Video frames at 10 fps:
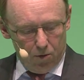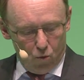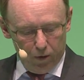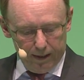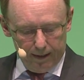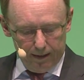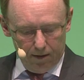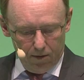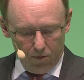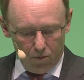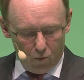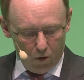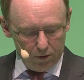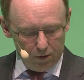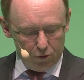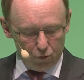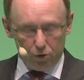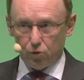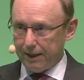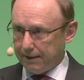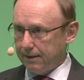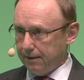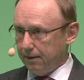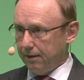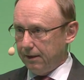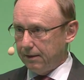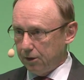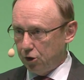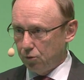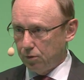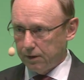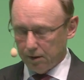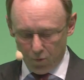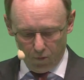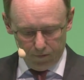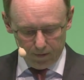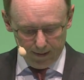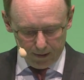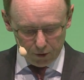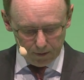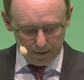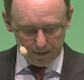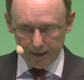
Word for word: We want to address these issues in both directions.